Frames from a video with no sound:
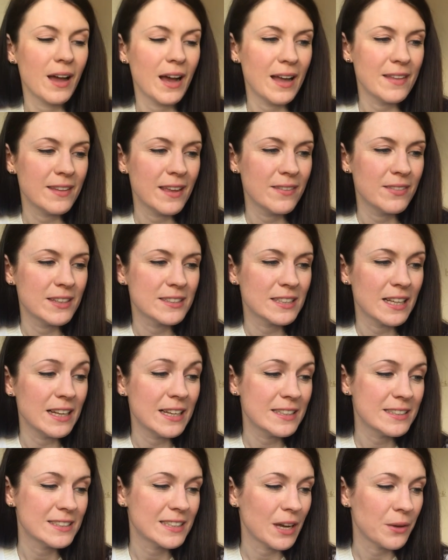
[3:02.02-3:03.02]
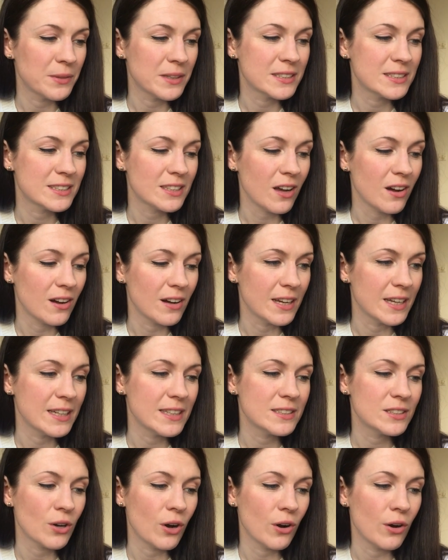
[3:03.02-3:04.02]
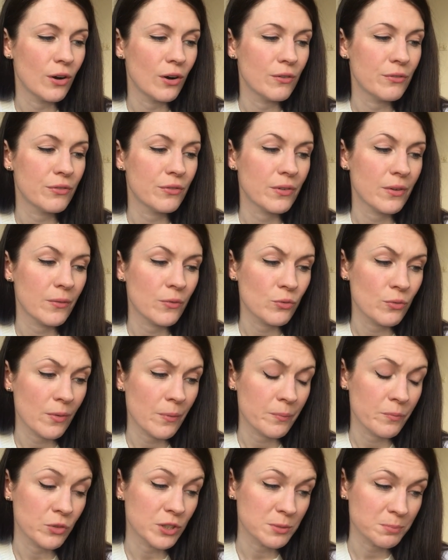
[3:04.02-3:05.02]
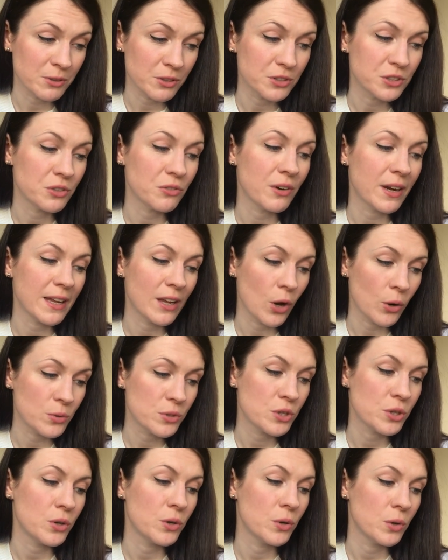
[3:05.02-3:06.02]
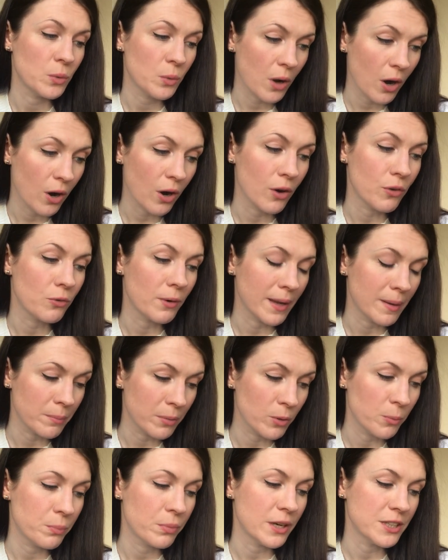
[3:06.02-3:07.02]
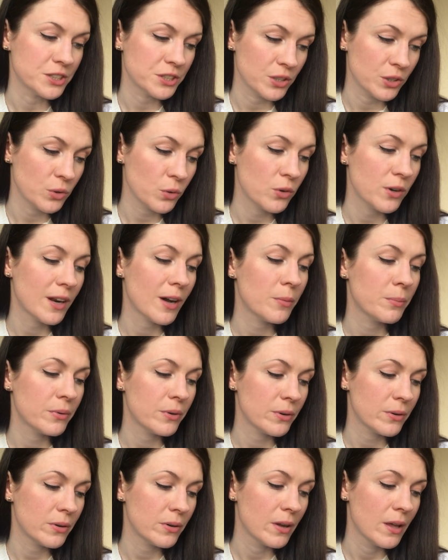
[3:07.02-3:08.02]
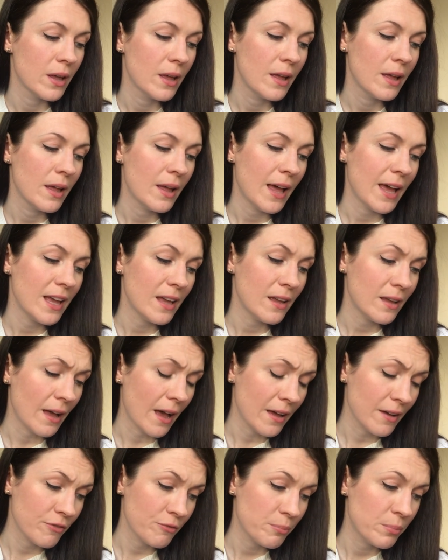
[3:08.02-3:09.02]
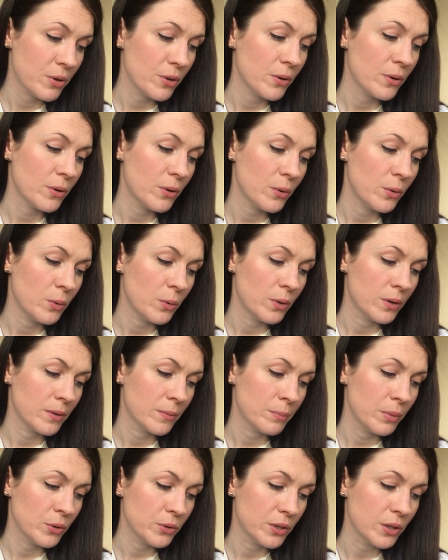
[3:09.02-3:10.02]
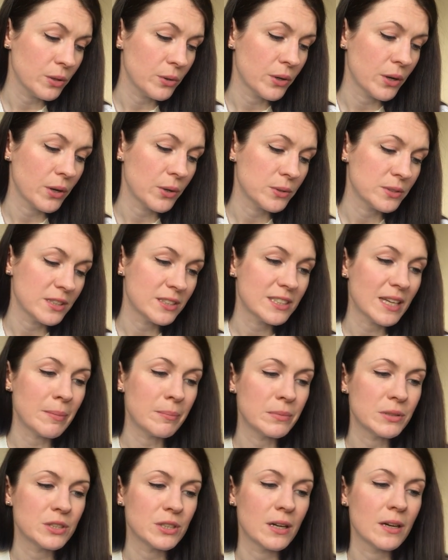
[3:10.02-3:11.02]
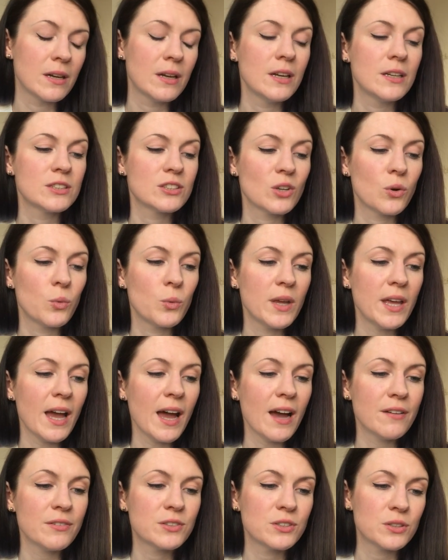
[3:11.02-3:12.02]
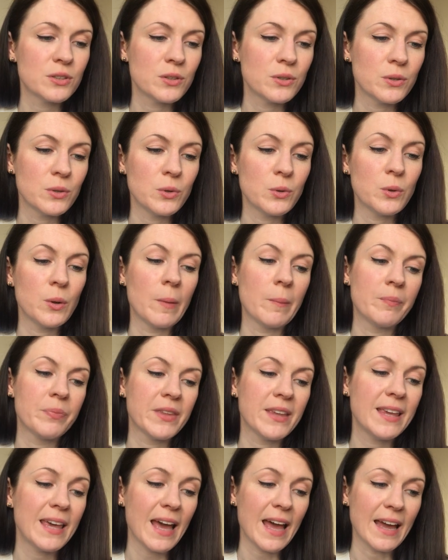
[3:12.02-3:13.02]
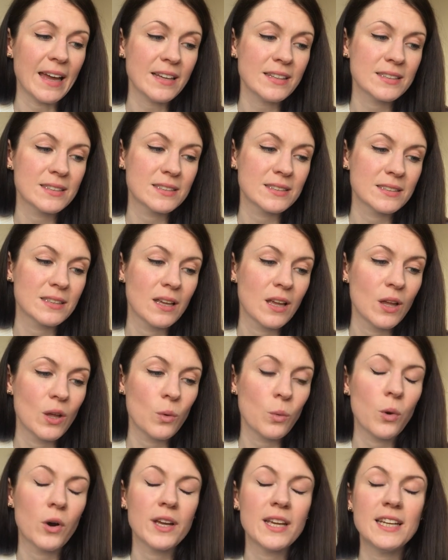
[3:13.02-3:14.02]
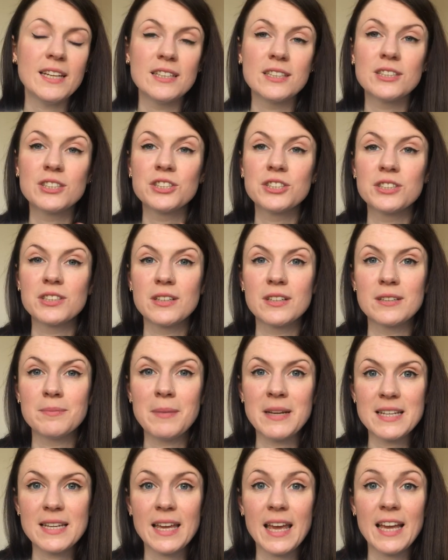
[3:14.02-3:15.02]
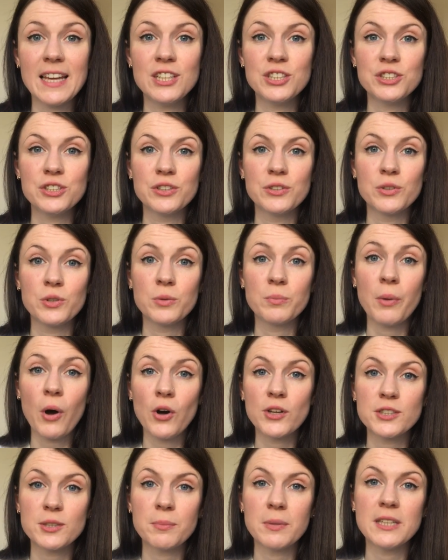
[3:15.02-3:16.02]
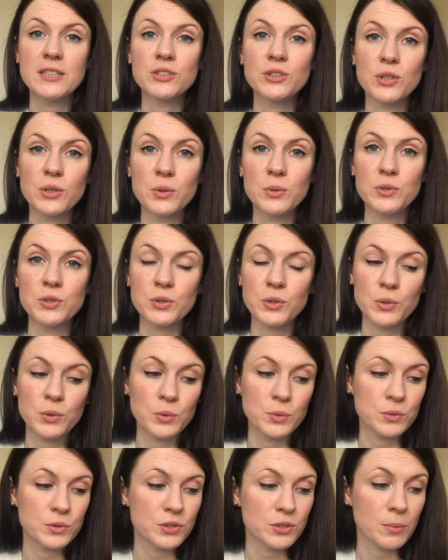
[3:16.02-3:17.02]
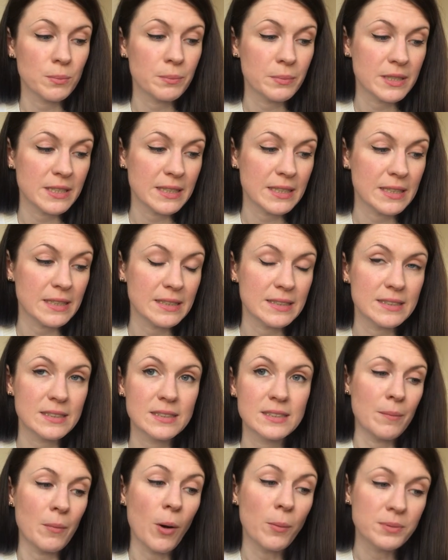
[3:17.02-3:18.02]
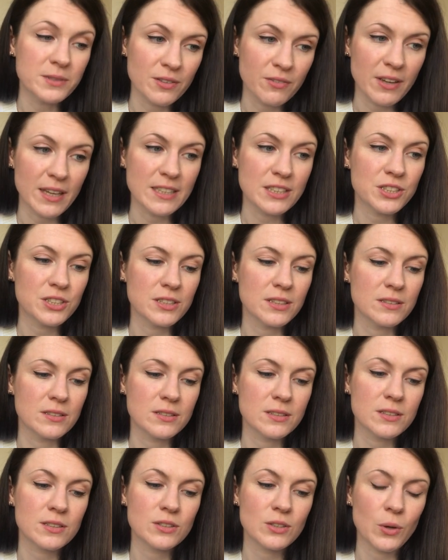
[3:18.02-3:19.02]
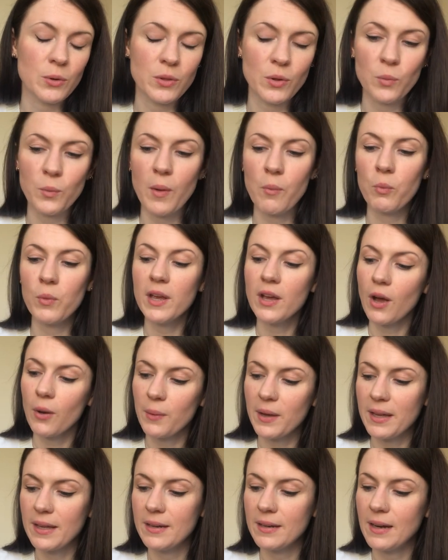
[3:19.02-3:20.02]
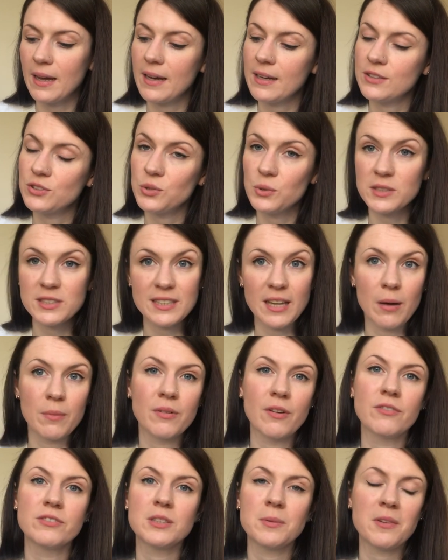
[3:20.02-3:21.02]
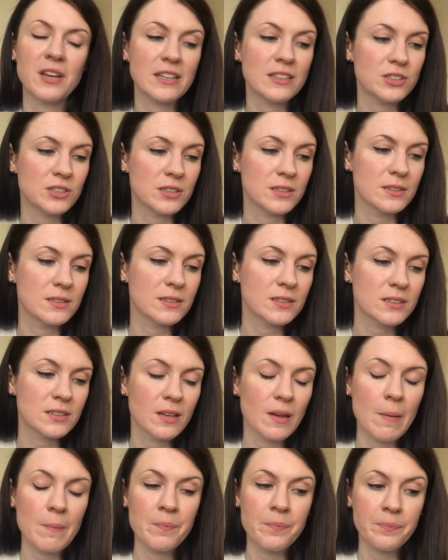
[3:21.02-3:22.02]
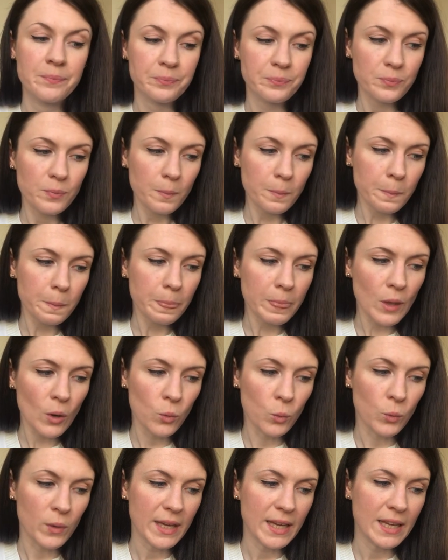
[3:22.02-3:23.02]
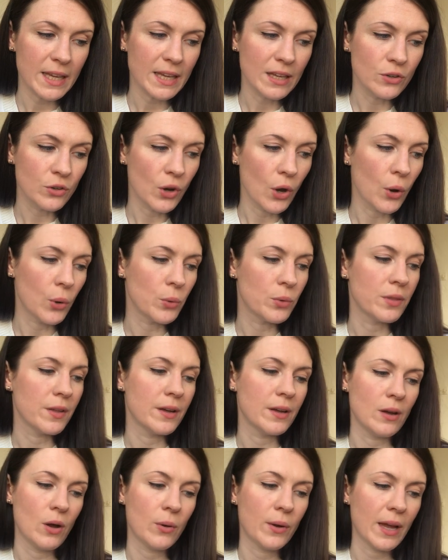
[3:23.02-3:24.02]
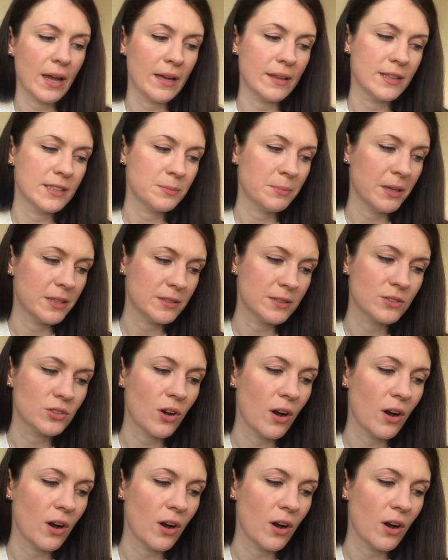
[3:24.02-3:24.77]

and then there's a list down the side of respiratory rate, O2, heart rate, blood pressure, urine output, AVPU, blood glucose, and temperature. So we have to guess what each medication could possibly do to somebody's observations so that when we go in and do a set of observations, we know that okay this person's